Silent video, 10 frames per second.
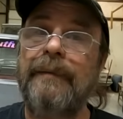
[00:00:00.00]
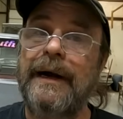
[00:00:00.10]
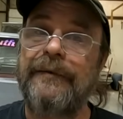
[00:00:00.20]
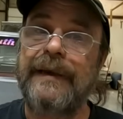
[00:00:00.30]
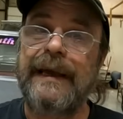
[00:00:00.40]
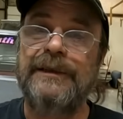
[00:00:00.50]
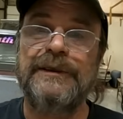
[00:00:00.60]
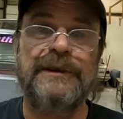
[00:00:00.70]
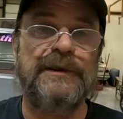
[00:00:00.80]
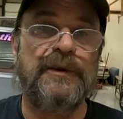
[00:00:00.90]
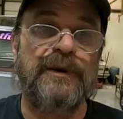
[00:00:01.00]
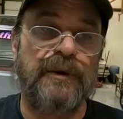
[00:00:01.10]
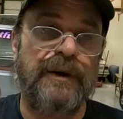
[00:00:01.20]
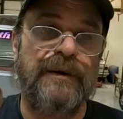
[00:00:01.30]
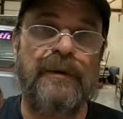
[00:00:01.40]
modifications or,
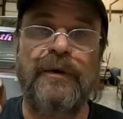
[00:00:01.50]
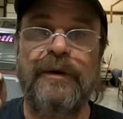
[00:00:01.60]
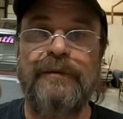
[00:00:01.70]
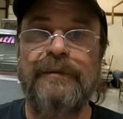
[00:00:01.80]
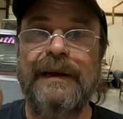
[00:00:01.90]
or, or,